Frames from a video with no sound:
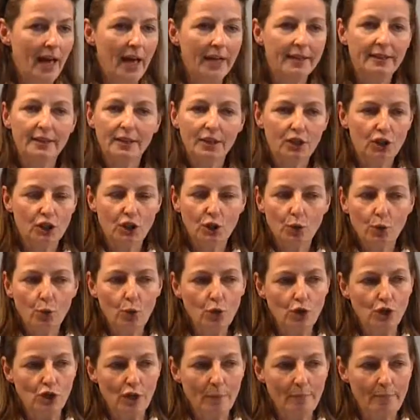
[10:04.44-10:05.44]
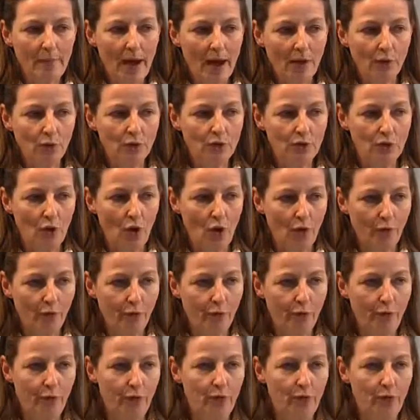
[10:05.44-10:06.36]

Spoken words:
a huge amount of